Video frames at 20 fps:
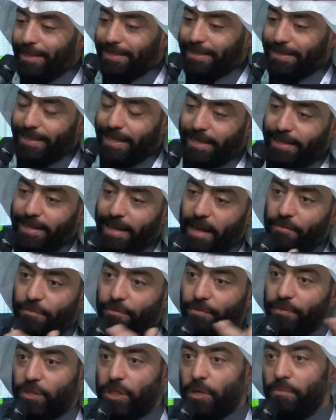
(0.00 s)
a
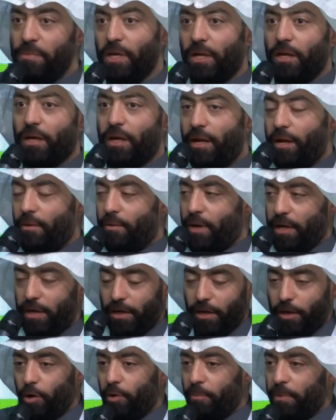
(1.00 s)
certain channel of
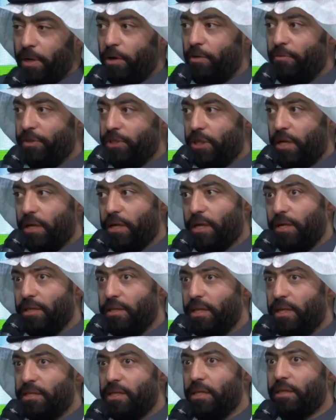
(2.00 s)
communication
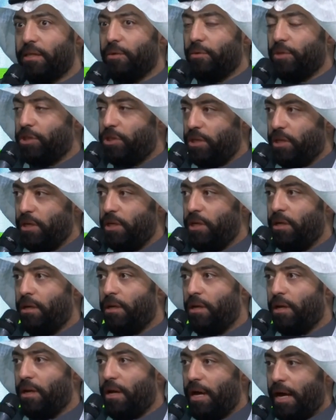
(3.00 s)
targeting
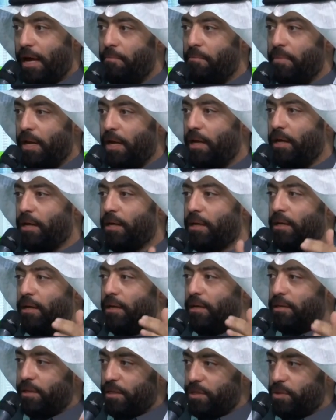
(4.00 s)
all the channels. We
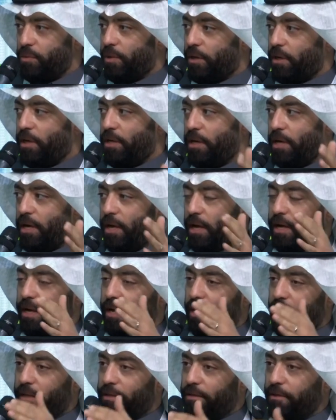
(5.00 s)
have
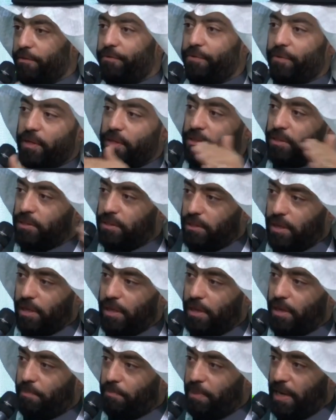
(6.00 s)
26
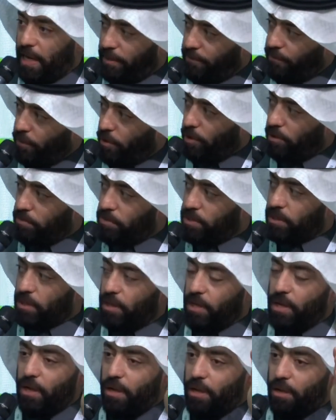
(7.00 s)
uh,
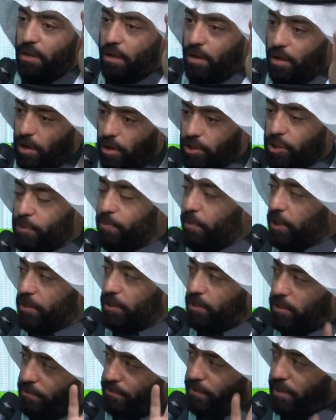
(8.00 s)

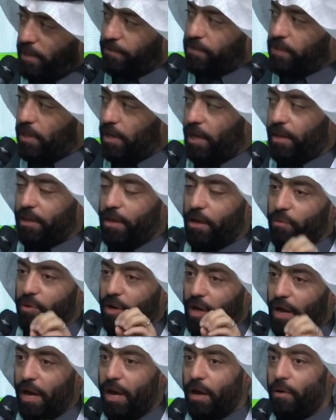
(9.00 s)
marketing campaign on
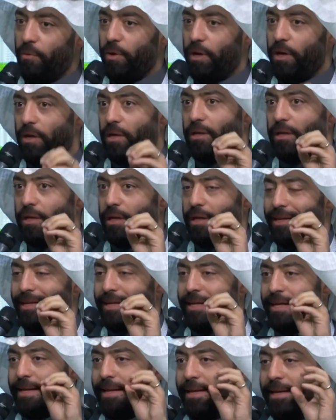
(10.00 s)
different
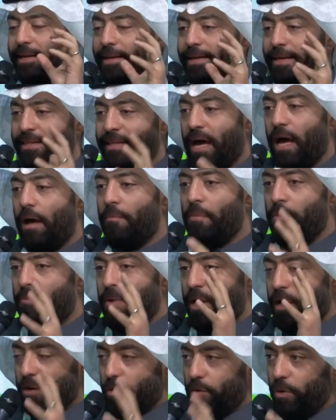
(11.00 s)
platforms on spot,
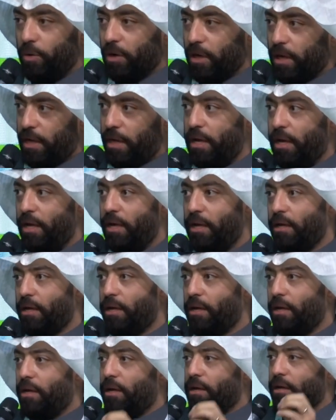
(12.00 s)
and we try
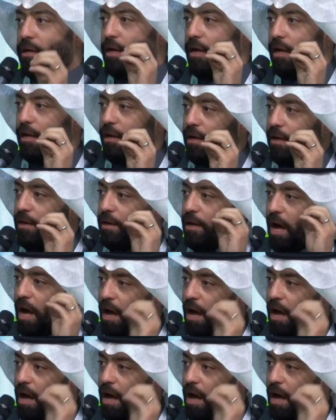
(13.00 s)
to deal with every